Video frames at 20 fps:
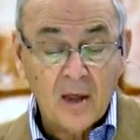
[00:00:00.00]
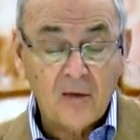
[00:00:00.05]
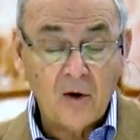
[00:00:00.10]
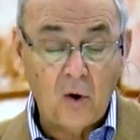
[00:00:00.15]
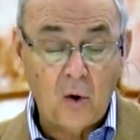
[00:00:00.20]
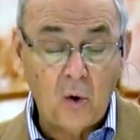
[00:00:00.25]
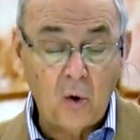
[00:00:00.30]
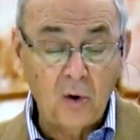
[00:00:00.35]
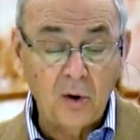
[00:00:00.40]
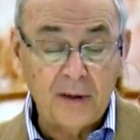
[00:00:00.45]

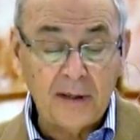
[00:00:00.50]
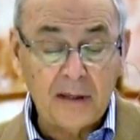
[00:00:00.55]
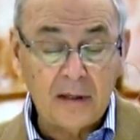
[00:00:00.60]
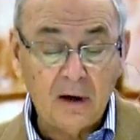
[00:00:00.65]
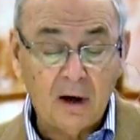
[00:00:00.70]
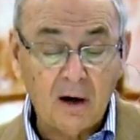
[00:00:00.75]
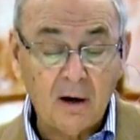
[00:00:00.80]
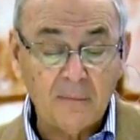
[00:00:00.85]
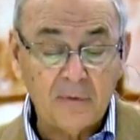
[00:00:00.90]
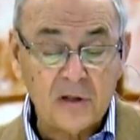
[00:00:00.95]
The holy
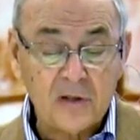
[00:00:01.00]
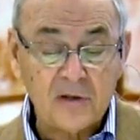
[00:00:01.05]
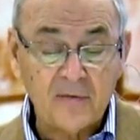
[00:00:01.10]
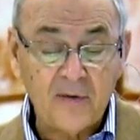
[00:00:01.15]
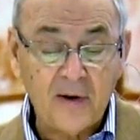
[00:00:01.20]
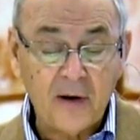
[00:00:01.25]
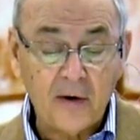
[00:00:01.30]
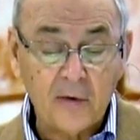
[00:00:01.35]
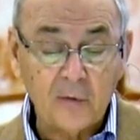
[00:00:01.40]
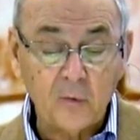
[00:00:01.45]
garments
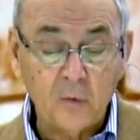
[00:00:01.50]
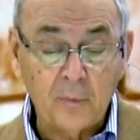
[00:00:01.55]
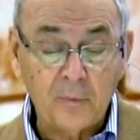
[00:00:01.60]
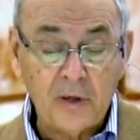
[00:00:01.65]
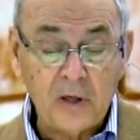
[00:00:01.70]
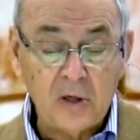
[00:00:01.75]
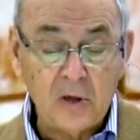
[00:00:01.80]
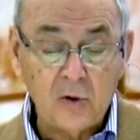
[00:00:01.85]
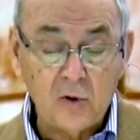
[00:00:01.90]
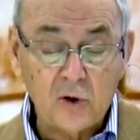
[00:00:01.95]
of Aaron will
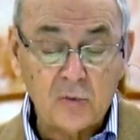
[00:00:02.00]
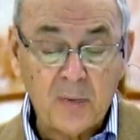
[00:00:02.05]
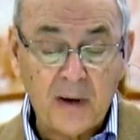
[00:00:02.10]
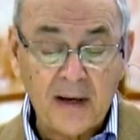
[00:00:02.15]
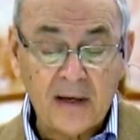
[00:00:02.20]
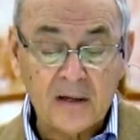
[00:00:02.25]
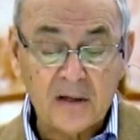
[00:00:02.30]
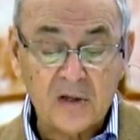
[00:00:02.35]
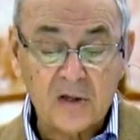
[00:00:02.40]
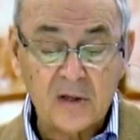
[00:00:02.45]
be used
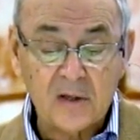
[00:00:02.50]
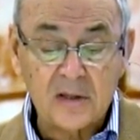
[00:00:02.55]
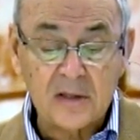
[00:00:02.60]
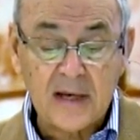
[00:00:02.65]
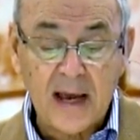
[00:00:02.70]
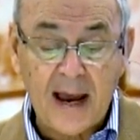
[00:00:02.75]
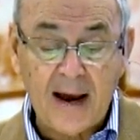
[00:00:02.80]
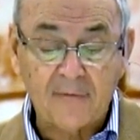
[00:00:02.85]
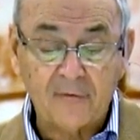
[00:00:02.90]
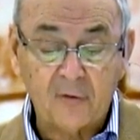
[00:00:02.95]
by his
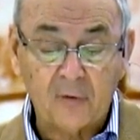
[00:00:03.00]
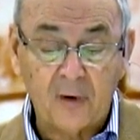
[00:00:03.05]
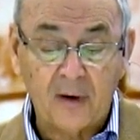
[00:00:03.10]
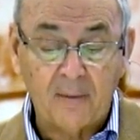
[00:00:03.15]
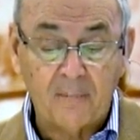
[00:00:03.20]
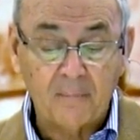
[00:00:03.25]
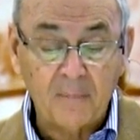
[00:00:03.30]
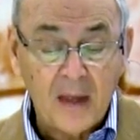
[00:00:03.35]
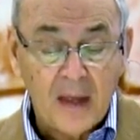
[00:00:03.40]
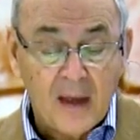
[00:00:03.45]
sons after
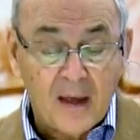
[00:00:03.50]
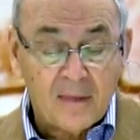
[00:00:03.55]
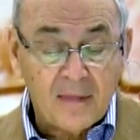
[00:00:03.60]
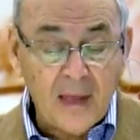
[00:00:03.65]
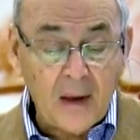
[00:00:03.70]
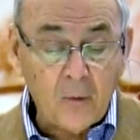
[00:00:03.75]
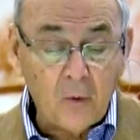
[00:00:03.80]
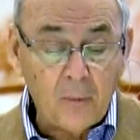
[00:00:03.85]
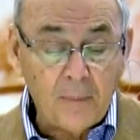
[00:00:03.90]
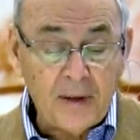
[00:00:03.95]
him.
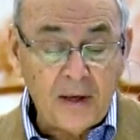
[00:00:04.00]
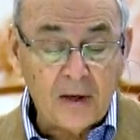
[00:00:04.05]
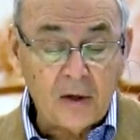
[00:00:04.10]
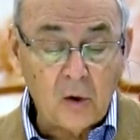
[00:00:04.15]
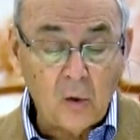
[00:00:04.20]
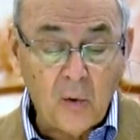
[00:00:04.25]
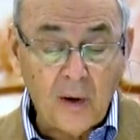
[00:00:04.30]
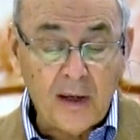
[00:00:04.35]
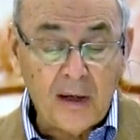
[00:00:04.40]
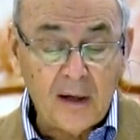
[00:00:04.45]
They will be
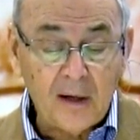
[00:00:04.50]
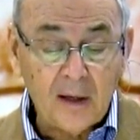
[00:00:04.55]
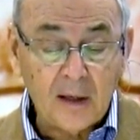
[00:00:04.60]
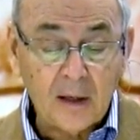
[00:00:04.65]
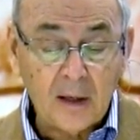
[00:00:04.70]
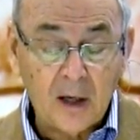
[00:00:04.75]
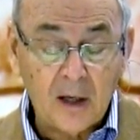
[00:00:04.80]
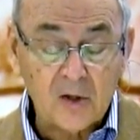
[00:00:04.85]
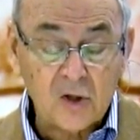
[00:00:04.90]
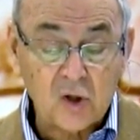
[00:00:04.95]
anointed
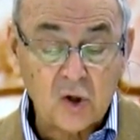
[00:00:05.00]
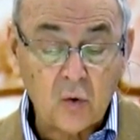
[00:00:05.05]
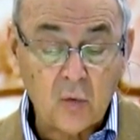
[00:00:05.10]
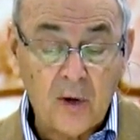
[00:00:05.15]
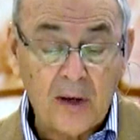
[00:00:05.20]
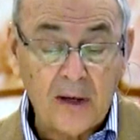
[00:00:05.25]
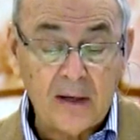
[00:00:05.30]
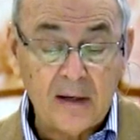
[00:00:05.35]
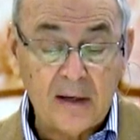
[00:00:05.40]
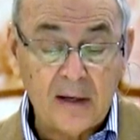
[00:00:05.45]
and
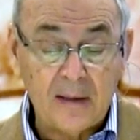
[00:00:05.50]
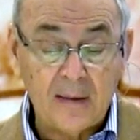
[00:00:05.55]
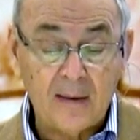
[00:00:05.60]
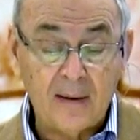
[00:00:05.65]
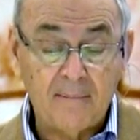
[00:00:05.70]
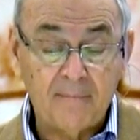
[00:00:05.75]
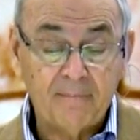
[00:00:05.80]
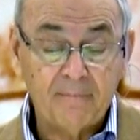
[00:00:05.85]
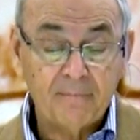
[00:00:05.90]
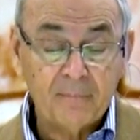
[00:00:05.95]
consecrated in
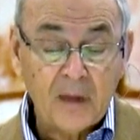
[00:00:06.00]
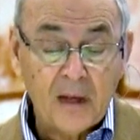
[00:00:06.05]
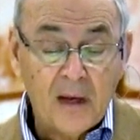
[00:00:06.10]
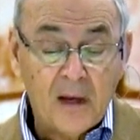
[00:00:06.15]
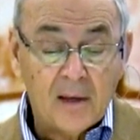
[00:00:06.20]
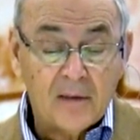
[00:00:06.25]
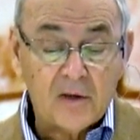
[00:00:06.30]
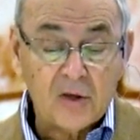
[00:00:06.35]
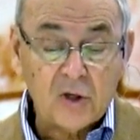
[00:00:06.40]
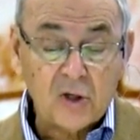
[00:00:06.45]
them.
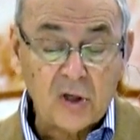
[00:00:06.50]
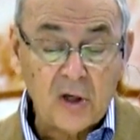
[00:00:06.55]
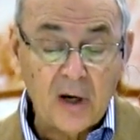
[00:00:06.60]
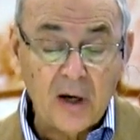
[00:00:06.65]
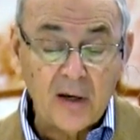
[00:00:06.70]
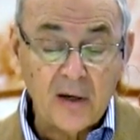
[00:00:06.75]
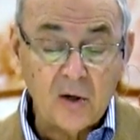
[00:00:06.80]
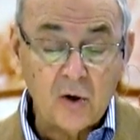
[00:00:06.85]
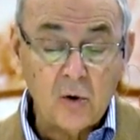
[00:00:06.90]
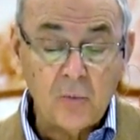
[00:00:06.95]
The
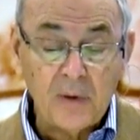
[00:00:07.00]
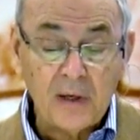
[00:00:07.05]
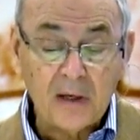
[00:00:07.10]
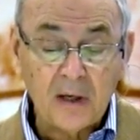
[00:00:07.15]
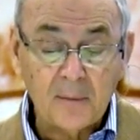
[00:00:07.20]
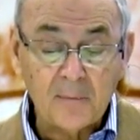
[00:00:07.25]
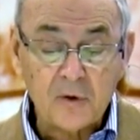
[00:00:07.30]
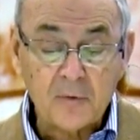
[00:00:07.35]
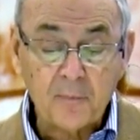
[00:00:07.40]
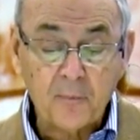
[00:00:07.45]
Son who
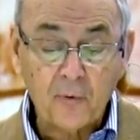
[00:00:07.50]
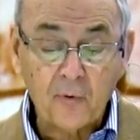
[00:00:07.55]
becomes